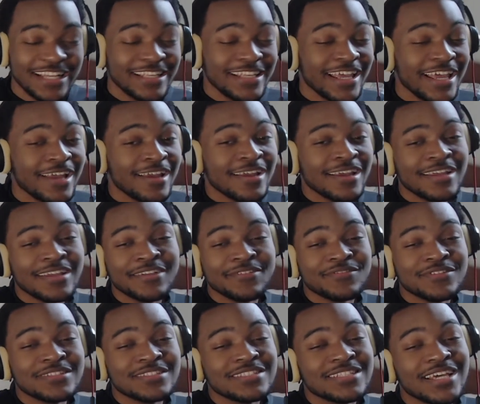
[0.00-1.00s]
"Can't
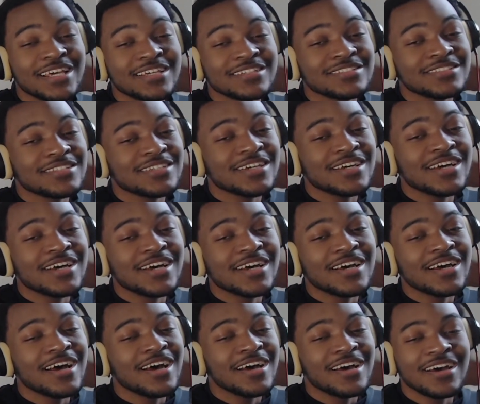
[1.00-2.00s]
even text
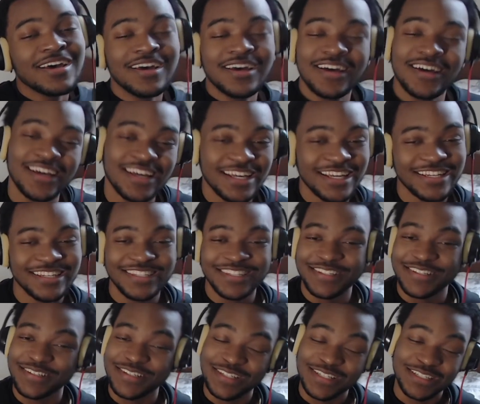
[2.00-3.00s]
ya,
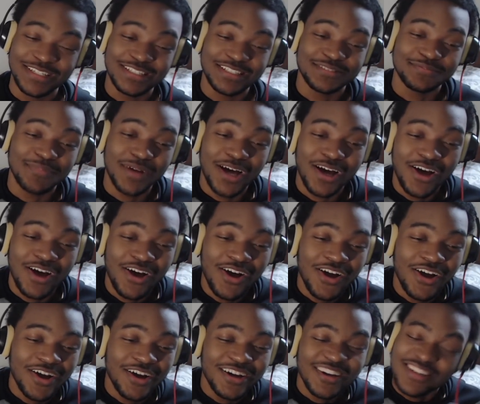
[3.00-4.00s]
cause my
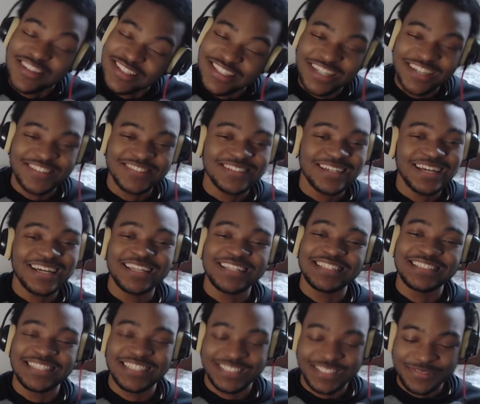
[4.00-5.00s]
heart." You know what I'm saying? He
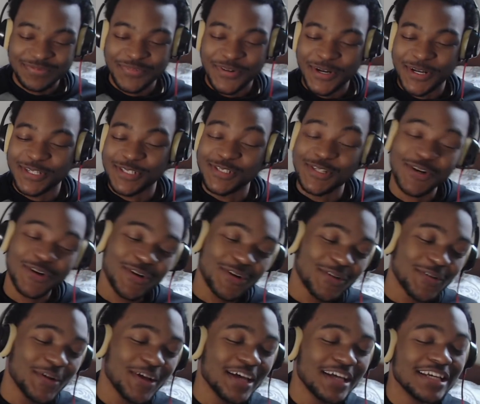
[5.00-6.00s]
said something about his
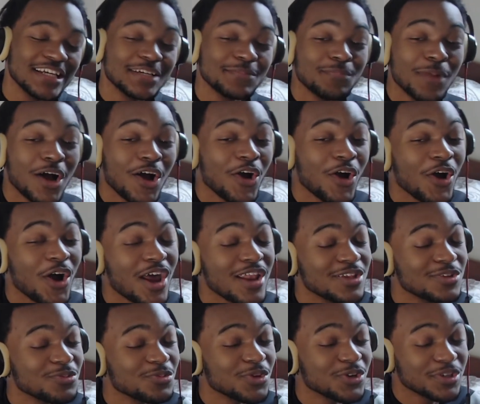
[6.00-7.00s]
heart. My heart is
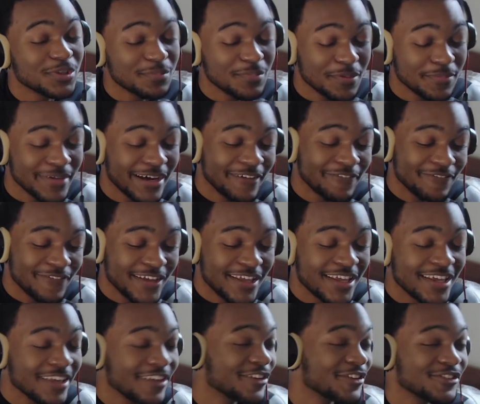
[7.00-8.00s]
working, but my
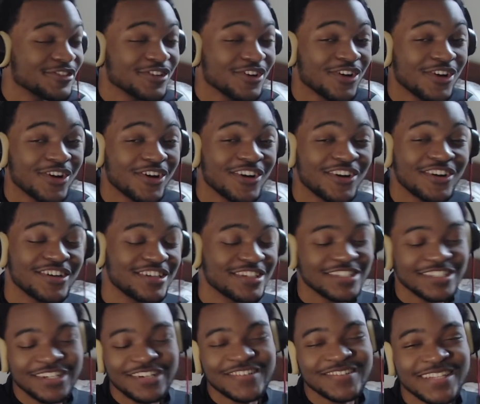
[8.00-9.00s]
fingers aren't. You
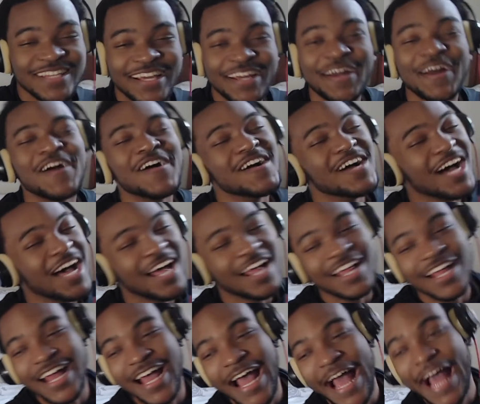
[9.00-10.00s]
know what I'm saying? I,
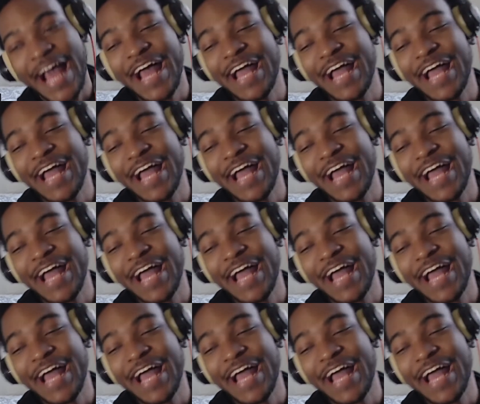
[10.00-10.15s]
I,